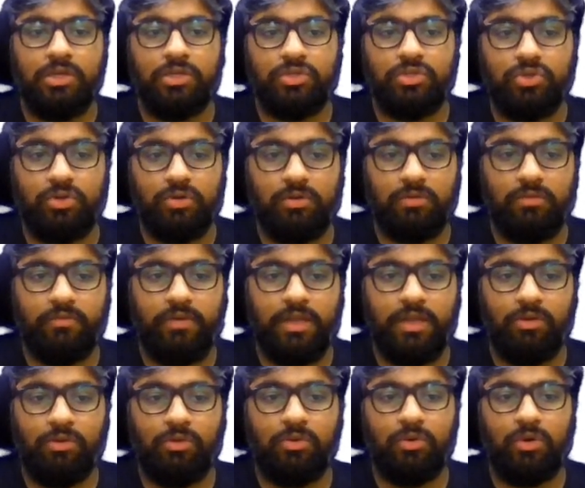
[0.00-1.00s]
So when
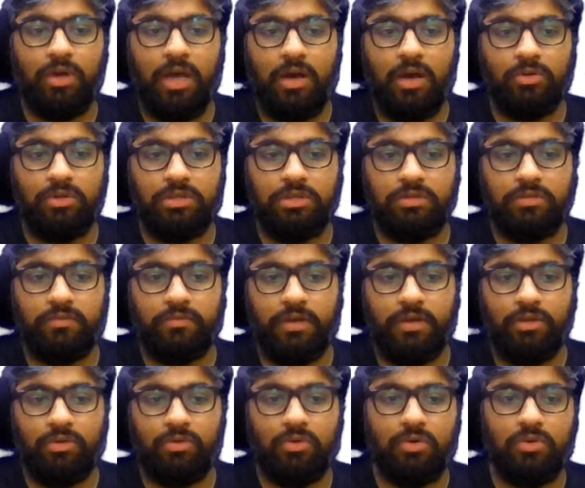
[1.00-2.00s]
you look out,
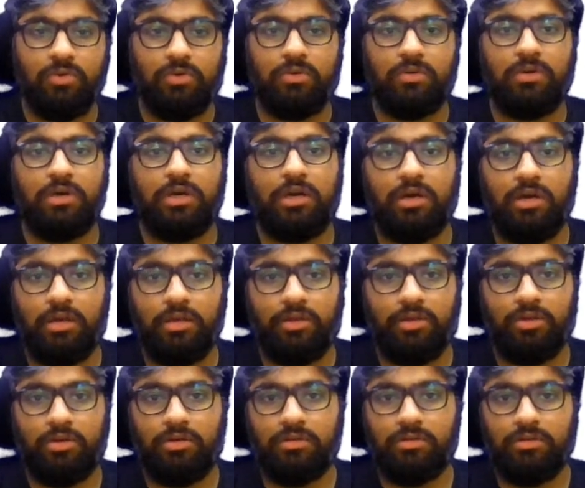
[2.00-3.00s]
when you go,
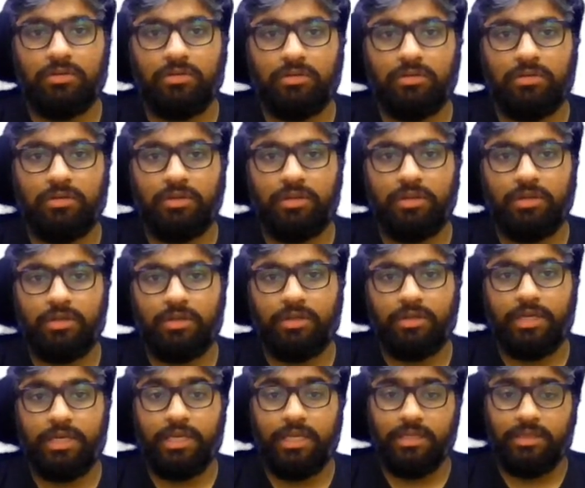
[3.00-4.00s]

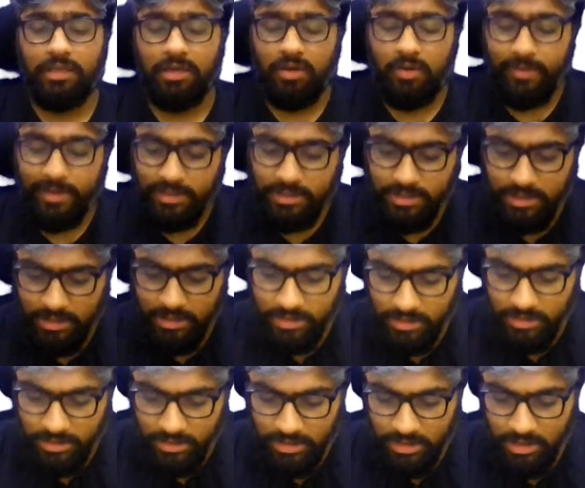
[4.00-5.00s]
reading the question,
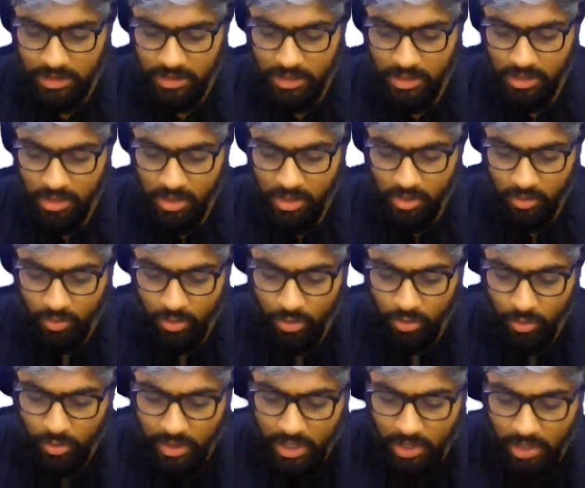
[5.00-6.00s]
or
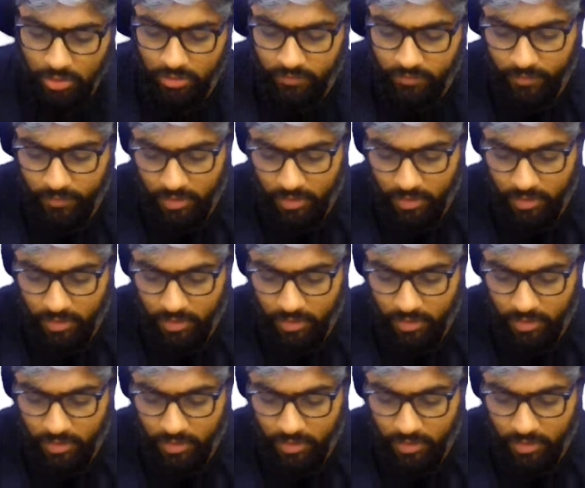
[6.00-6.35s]
look out